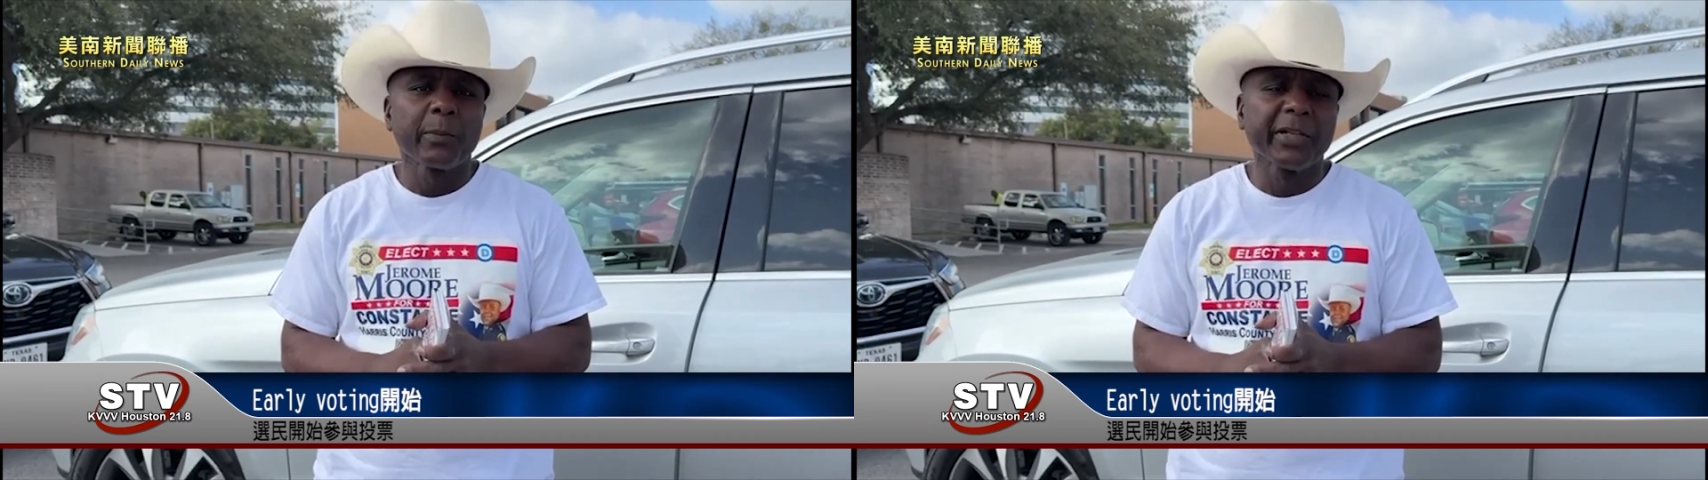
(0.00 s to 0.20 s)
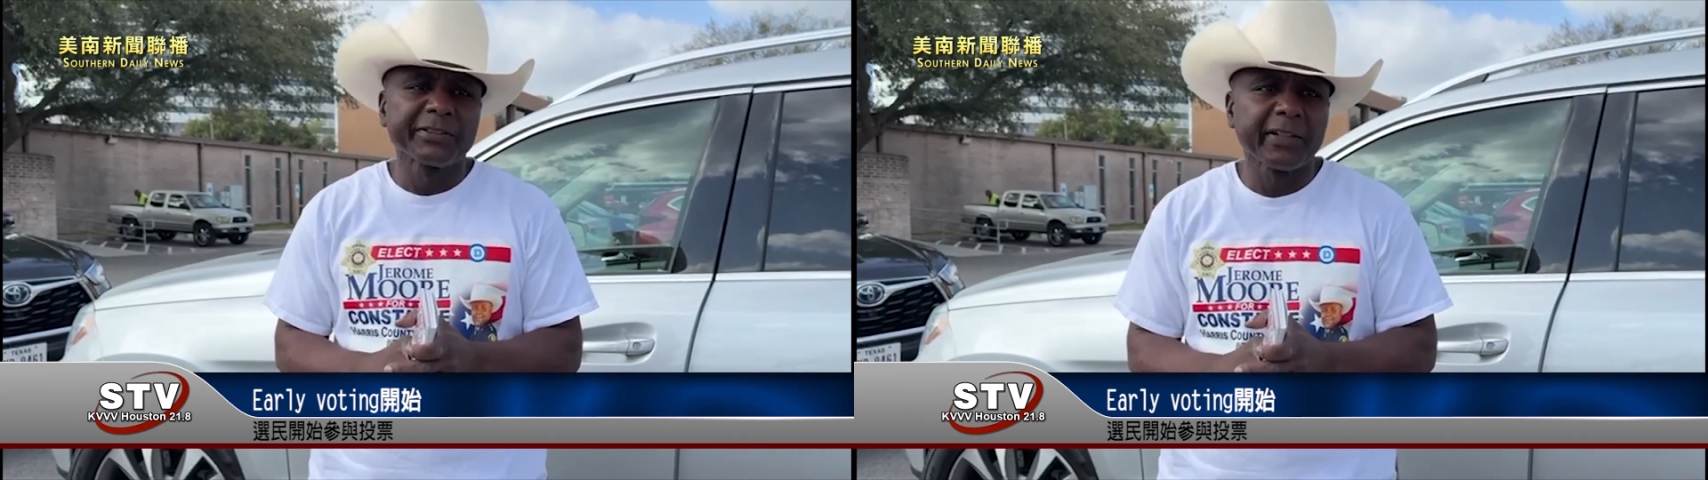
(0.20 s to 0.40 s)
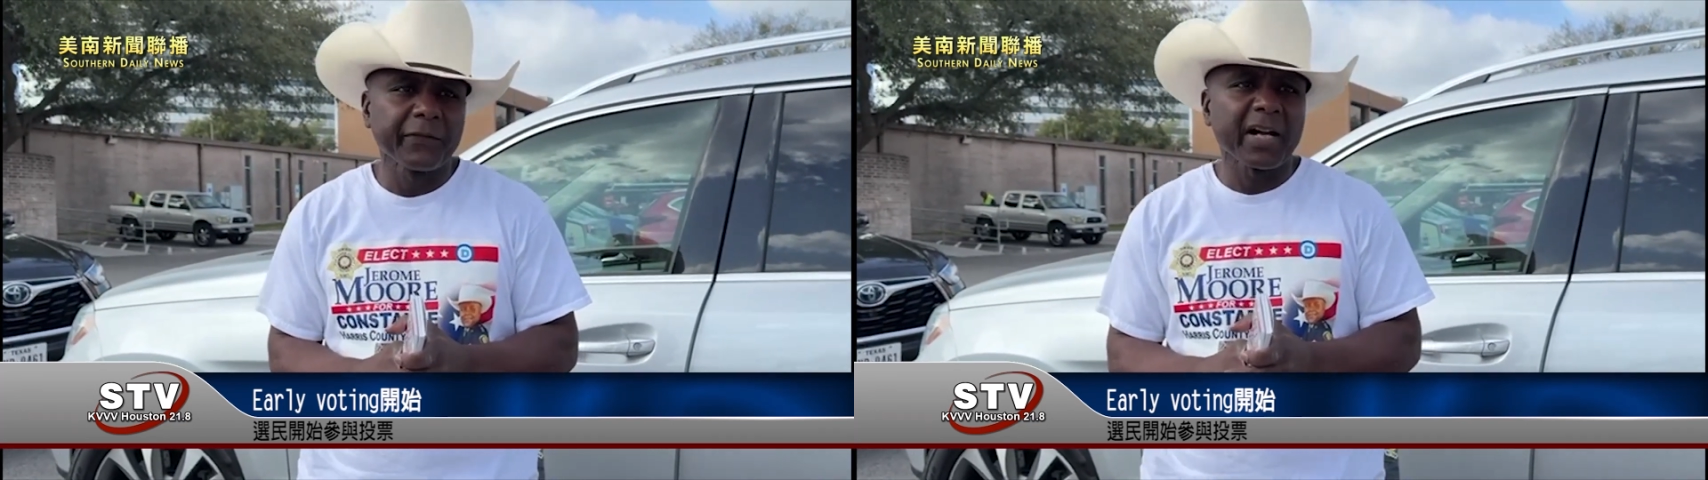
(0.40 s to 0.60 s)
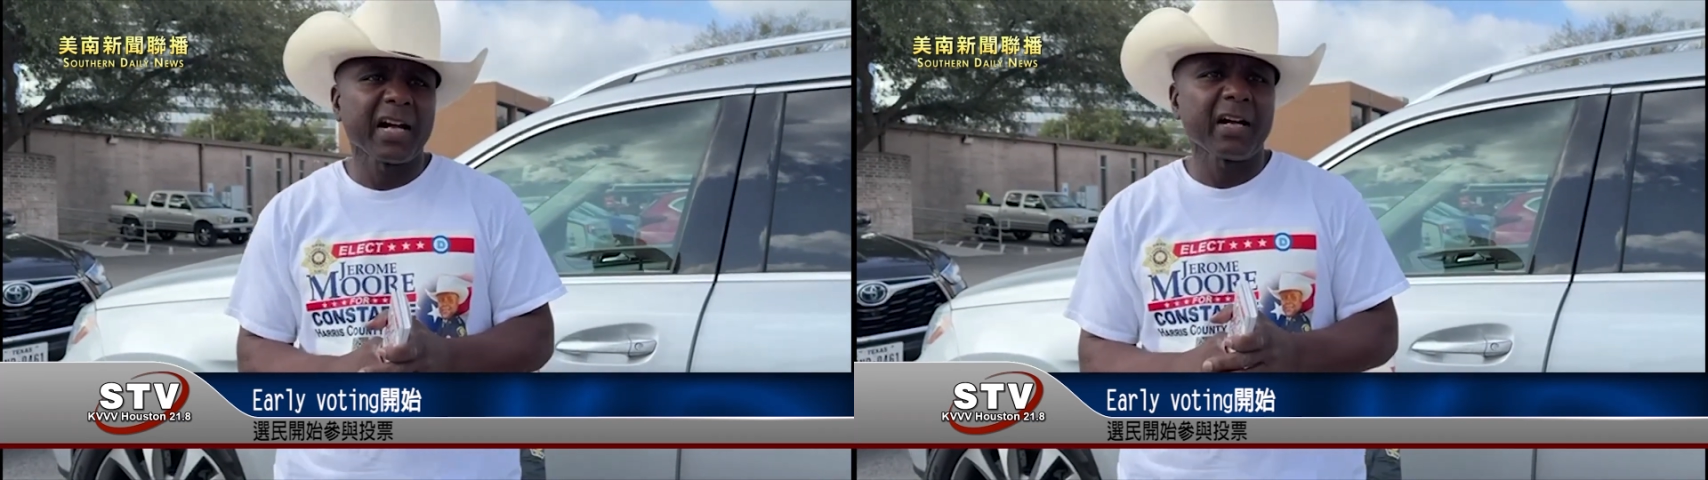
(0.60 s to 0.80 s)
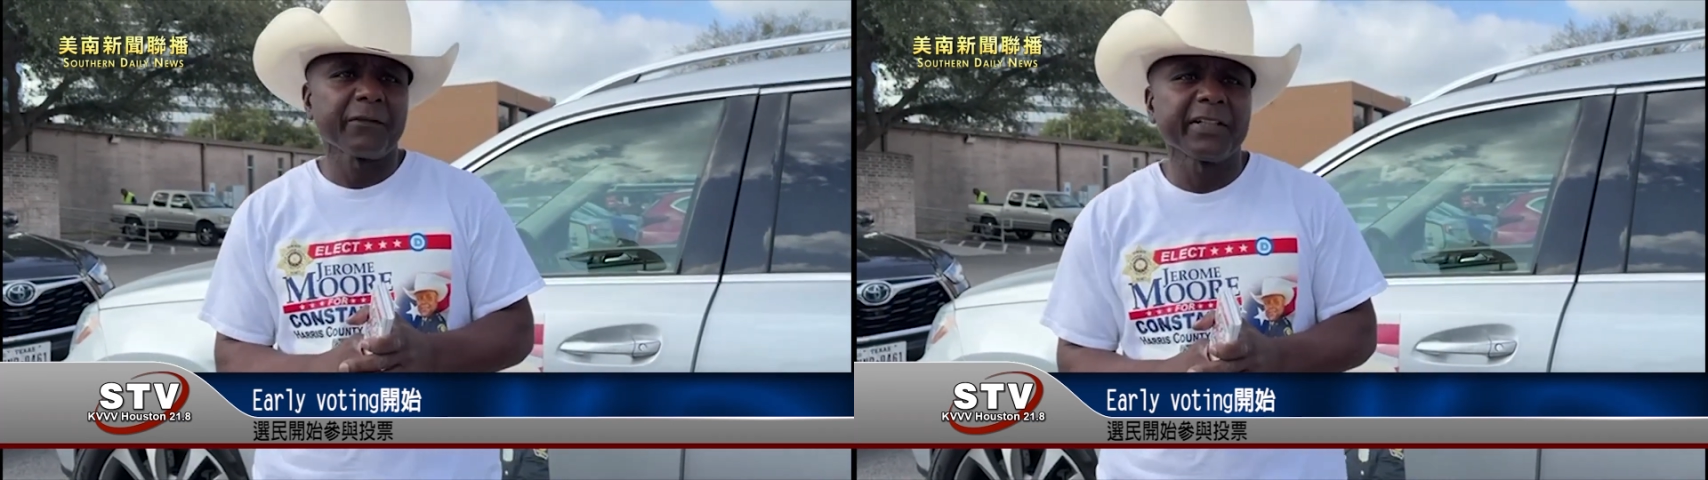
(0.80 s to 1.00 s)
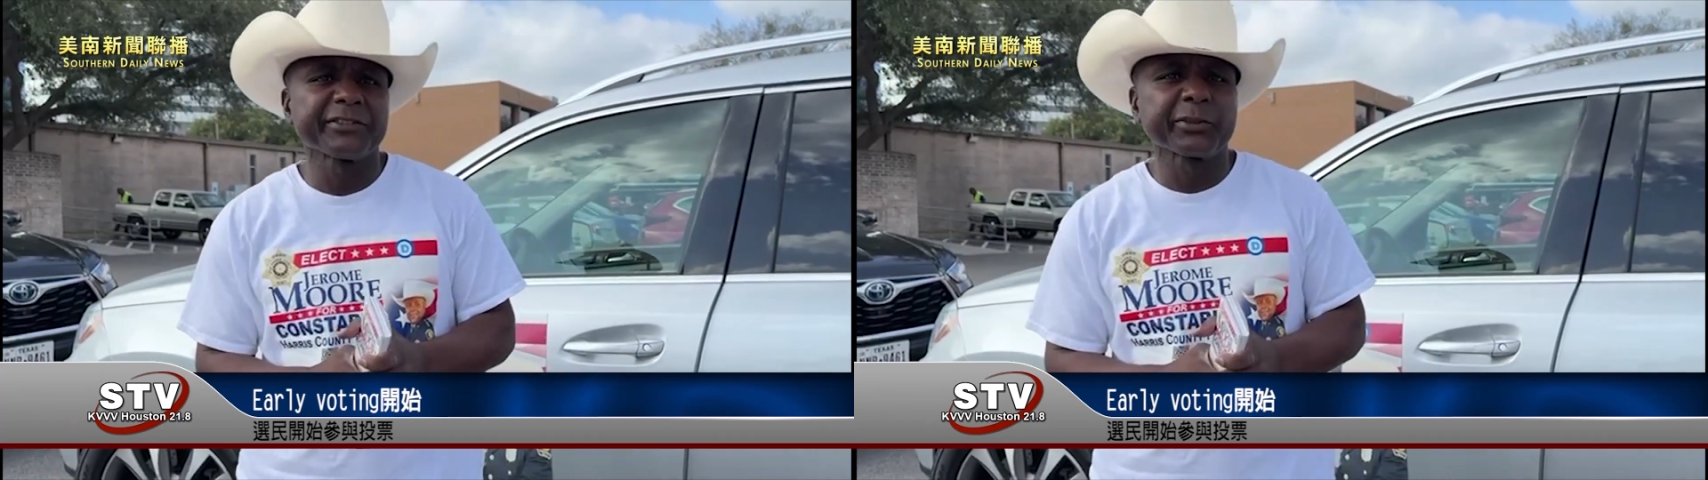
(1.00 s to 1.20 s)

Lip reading: Precinct 5 is